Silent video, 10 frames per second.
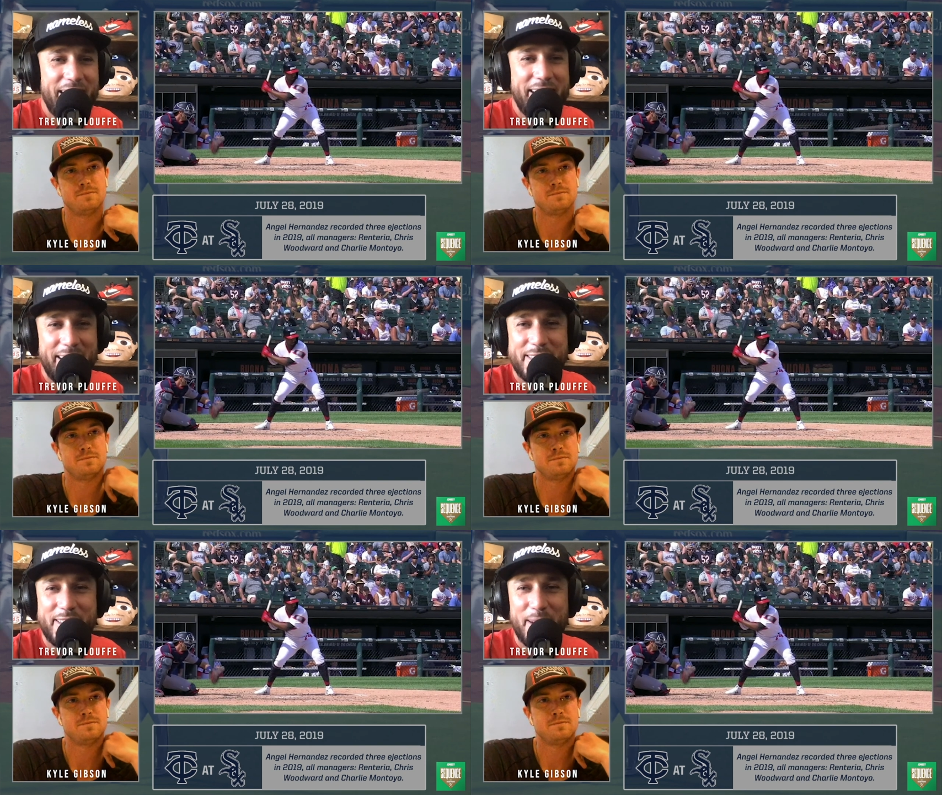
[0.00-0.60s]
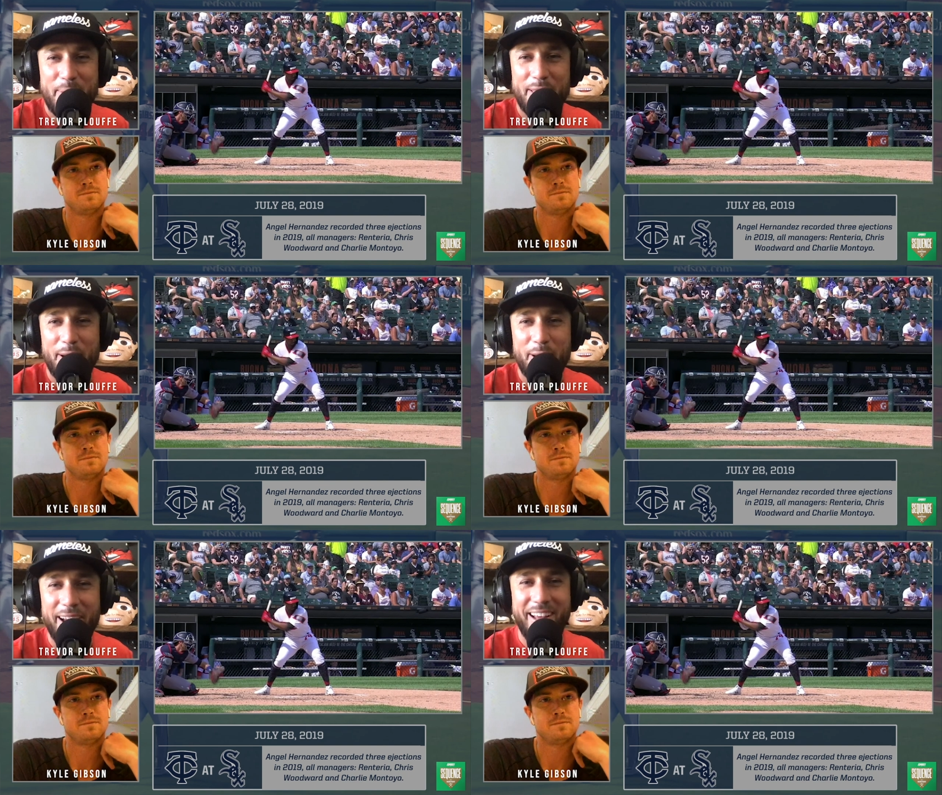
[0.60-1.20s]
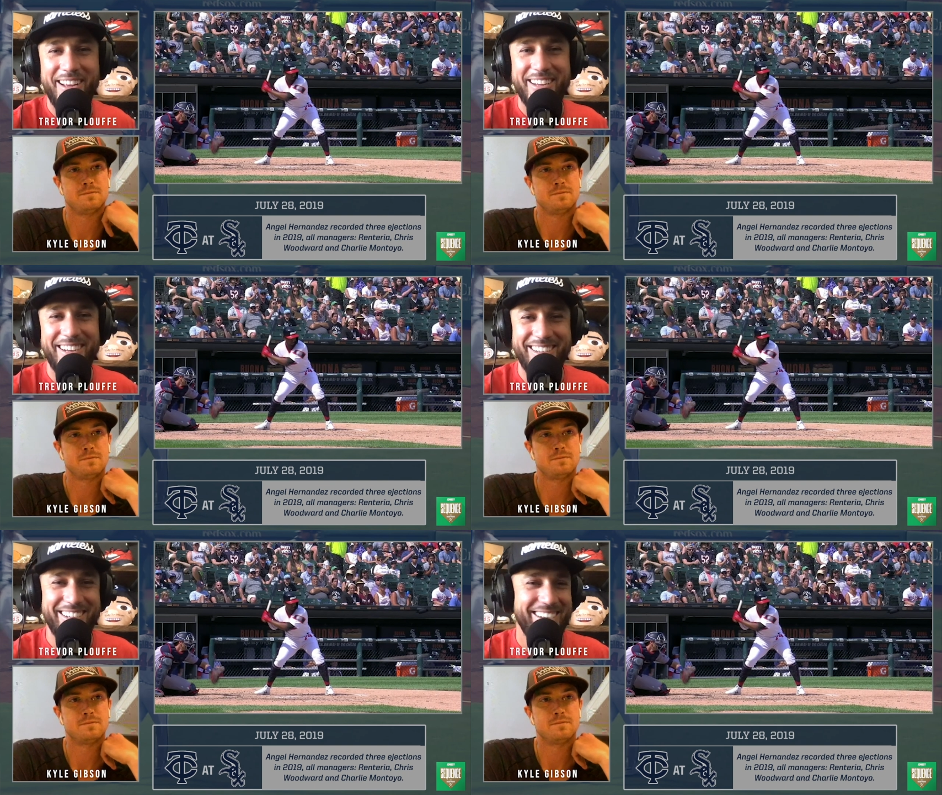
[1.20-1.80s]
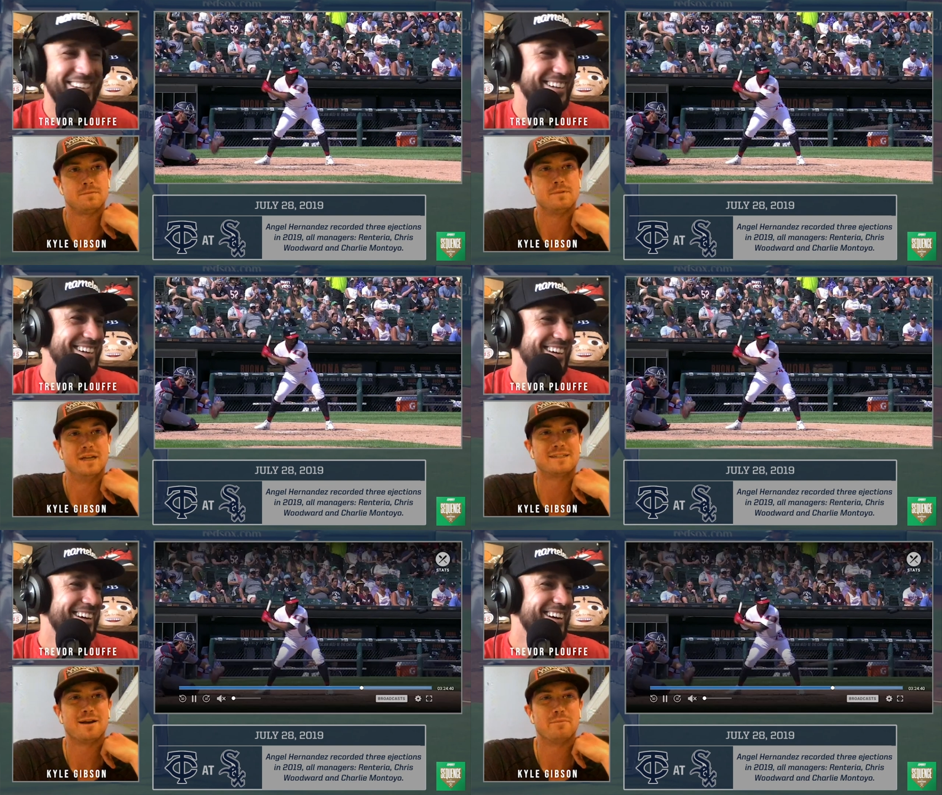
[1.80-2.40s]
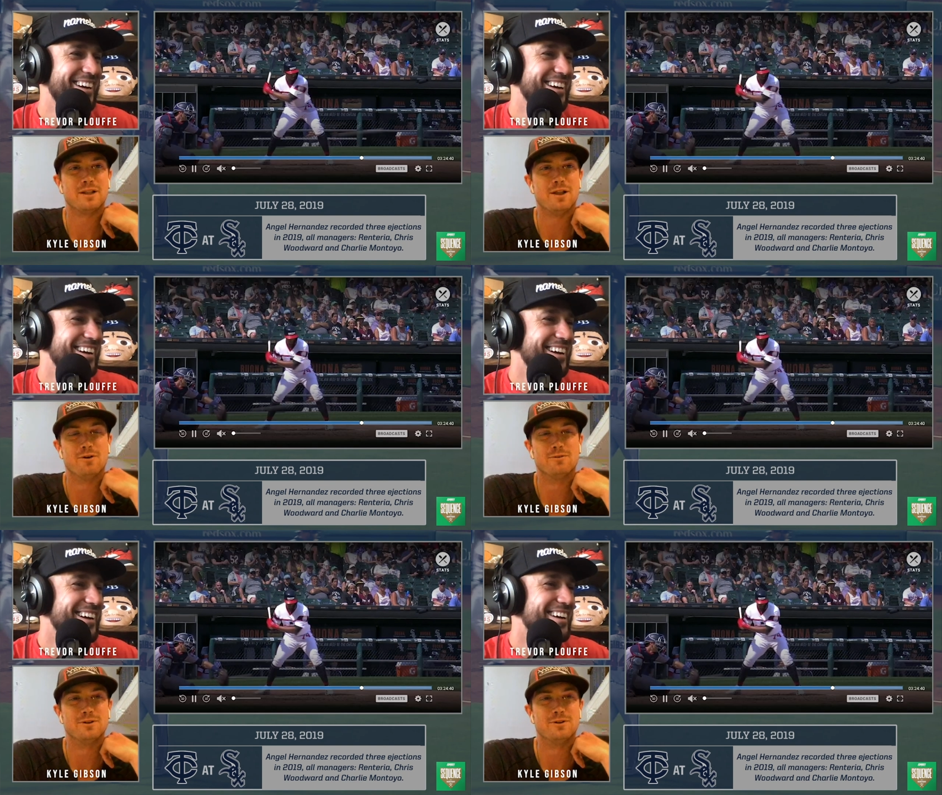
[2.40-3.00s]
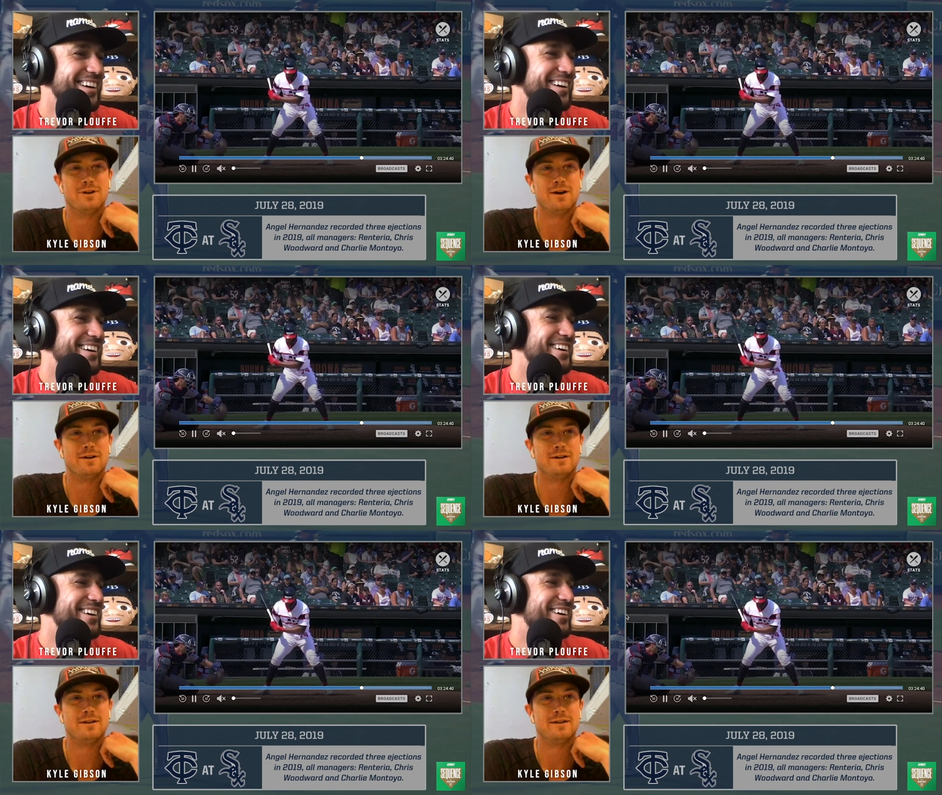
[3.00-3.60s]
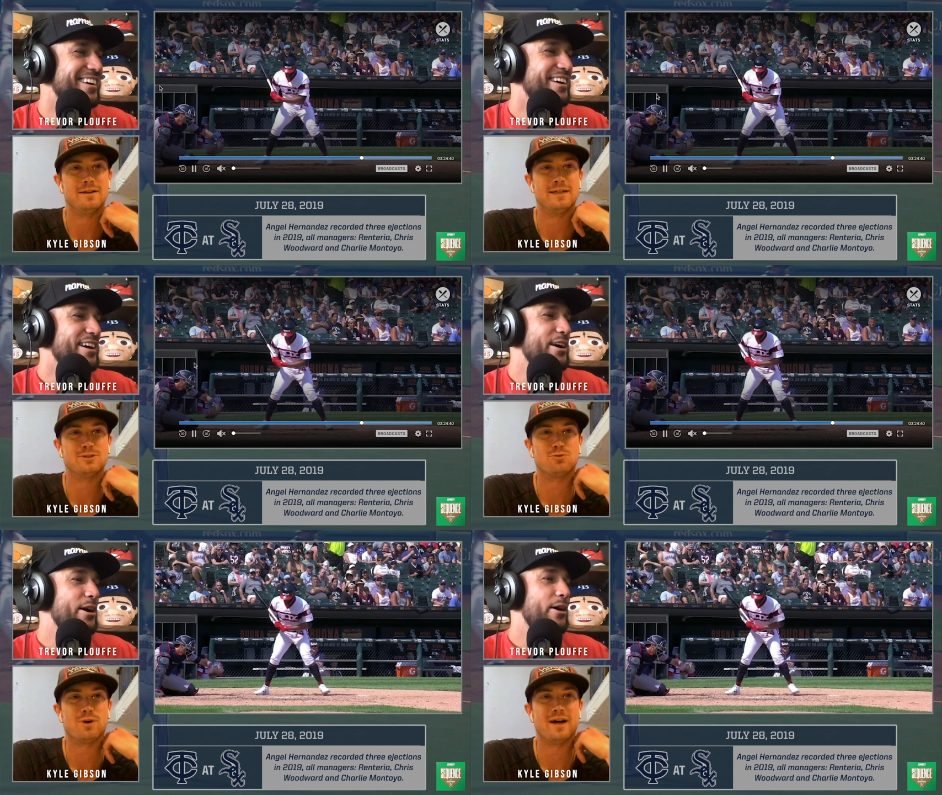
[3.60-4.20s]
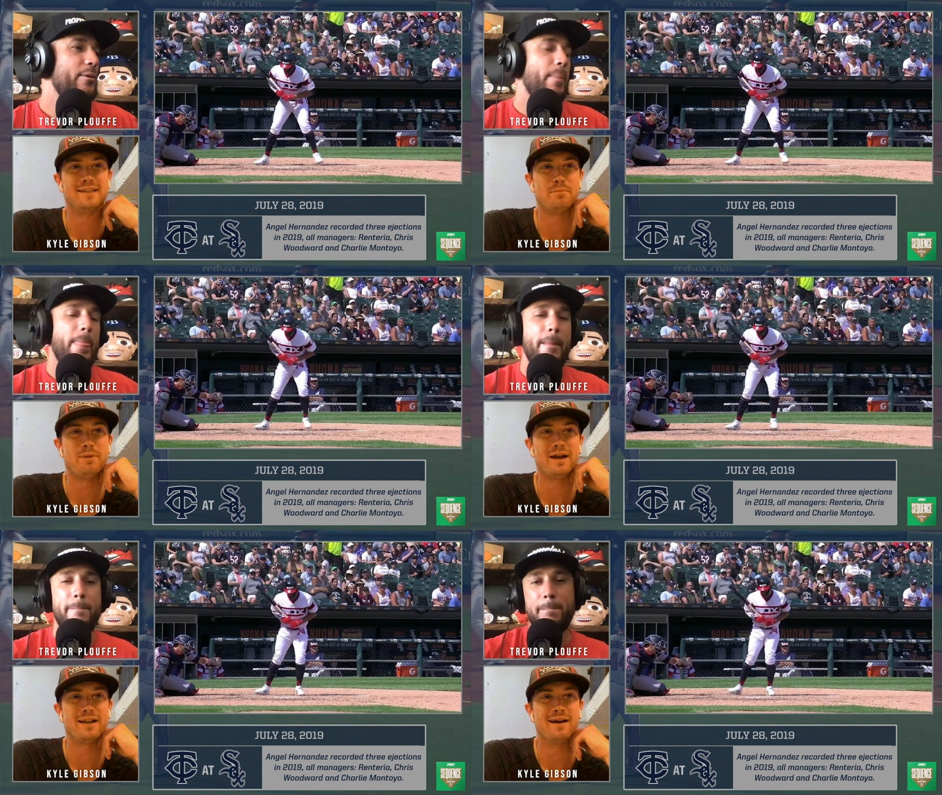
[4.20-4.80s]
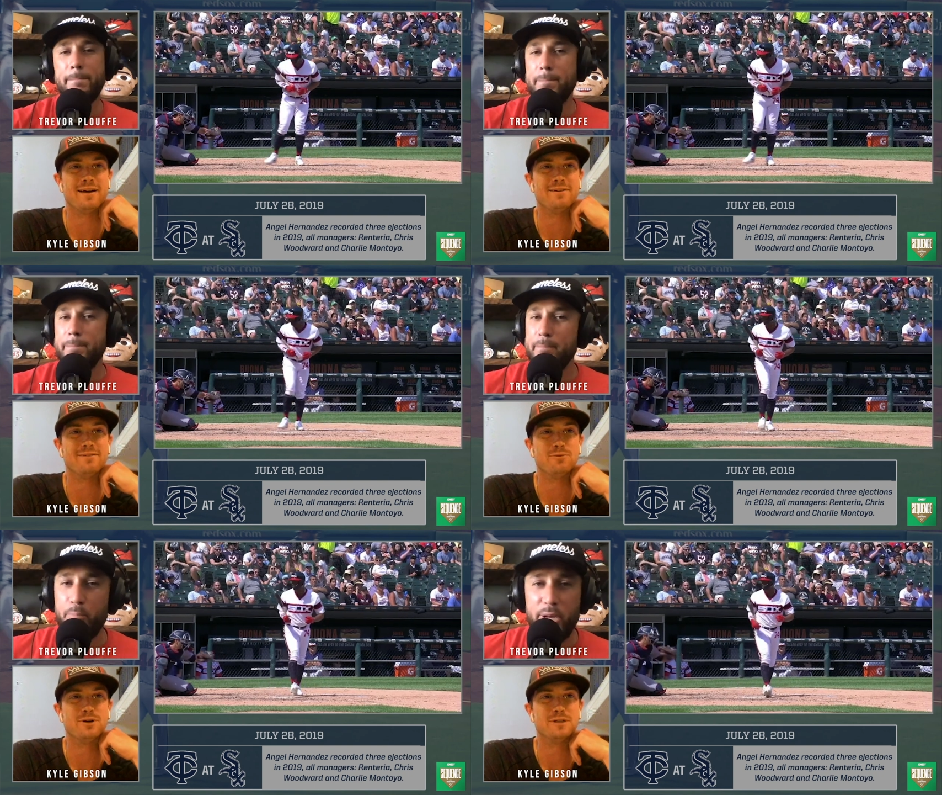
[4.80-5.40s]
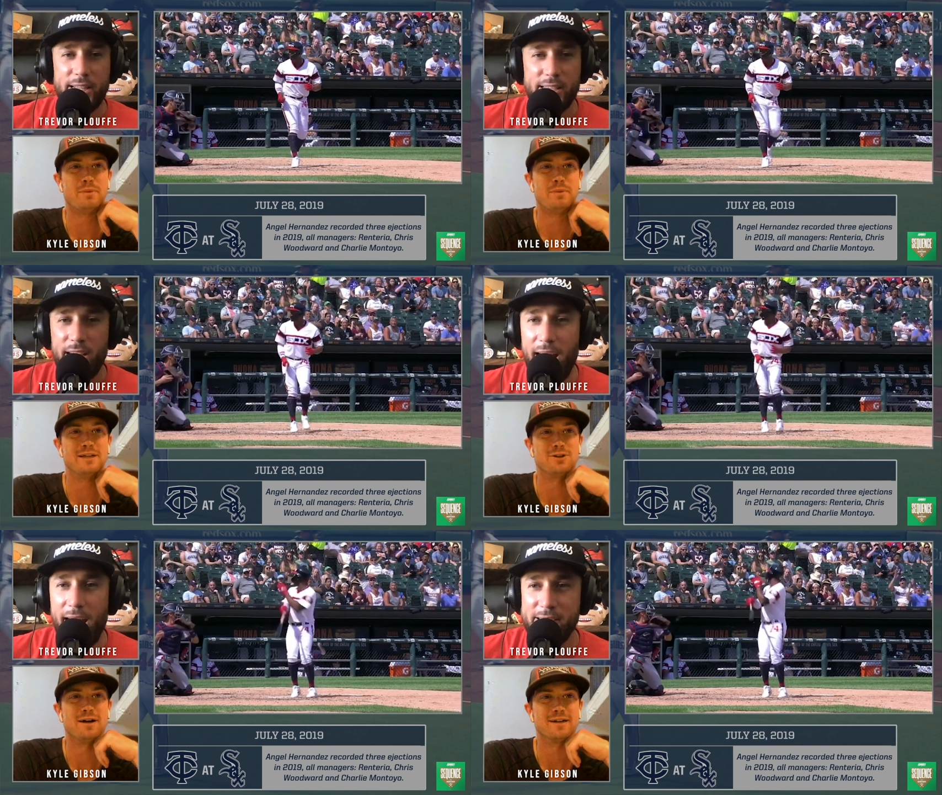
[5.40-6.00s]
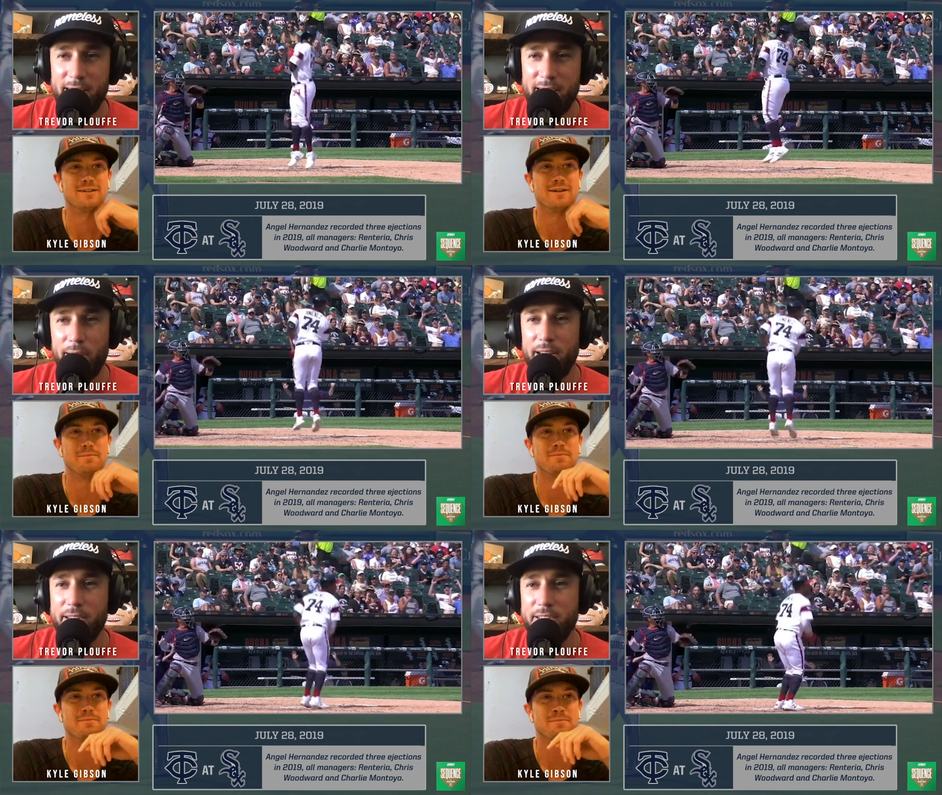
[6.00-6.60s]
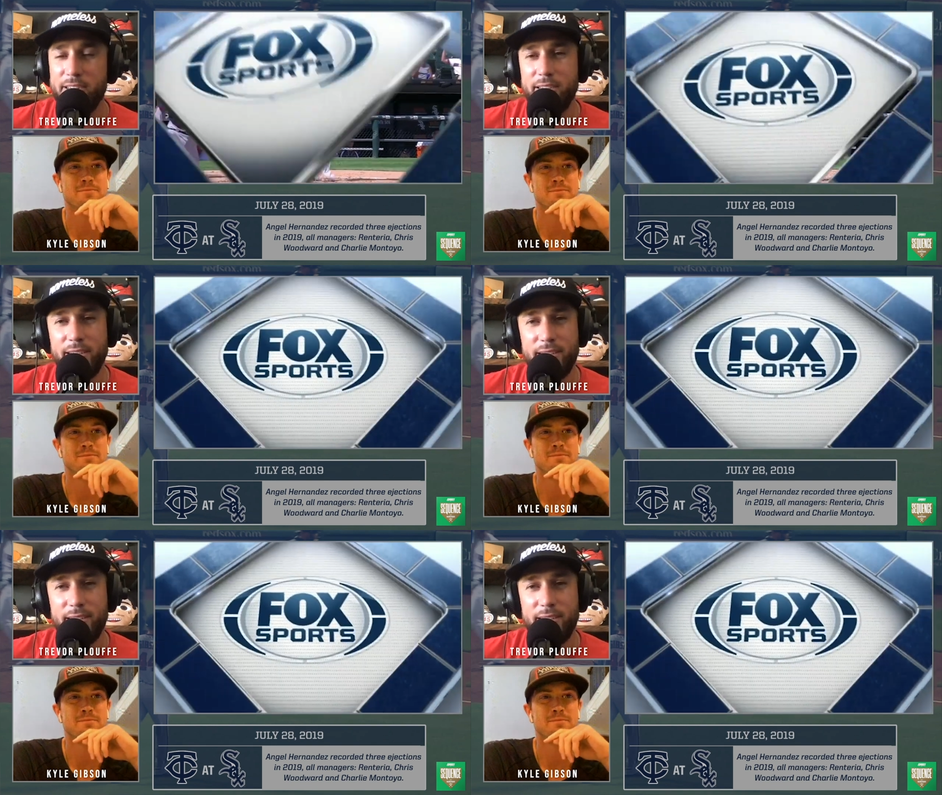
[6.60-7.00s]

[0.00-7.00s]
Speaker 1: I think it's going to be low.
Speaker 2: It's going to be low, no doubt. It's right at the pant line.
Speaker 1: But it's a nasty pitch.